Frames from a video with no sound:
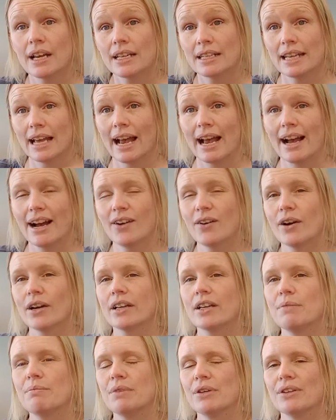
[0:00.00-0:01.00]
to how our
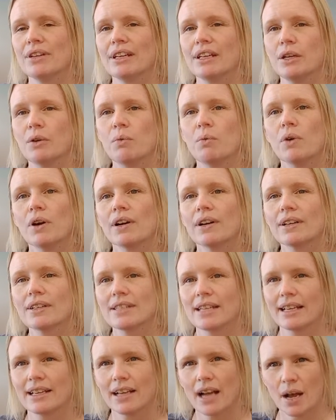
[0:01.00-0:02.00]
community
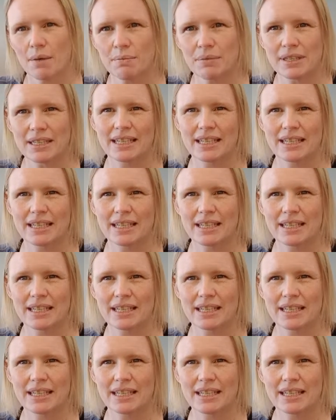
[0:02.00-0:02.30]
works and comes